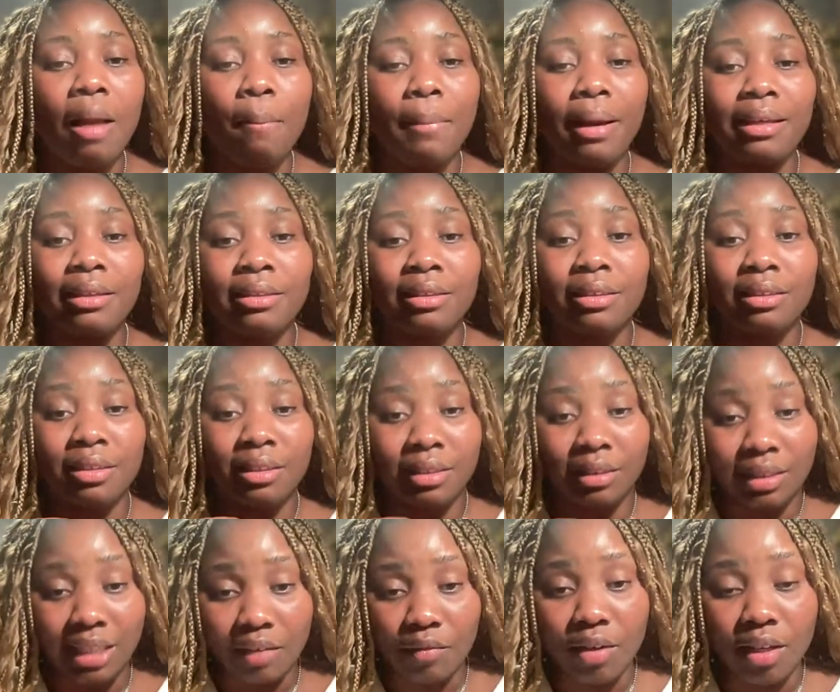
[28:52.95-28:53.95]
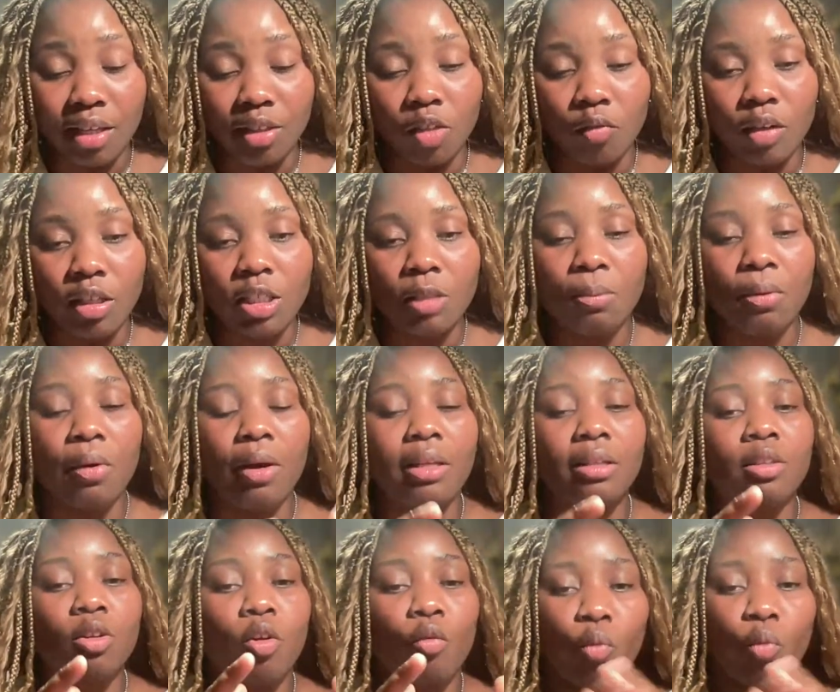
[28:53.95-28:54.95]
my 7 years of
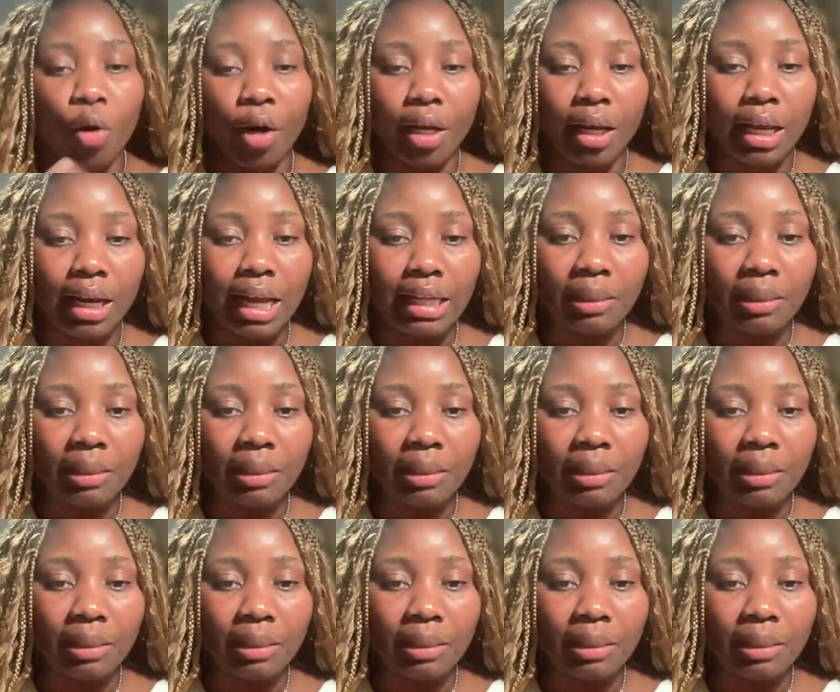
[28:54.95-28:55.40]
experience of working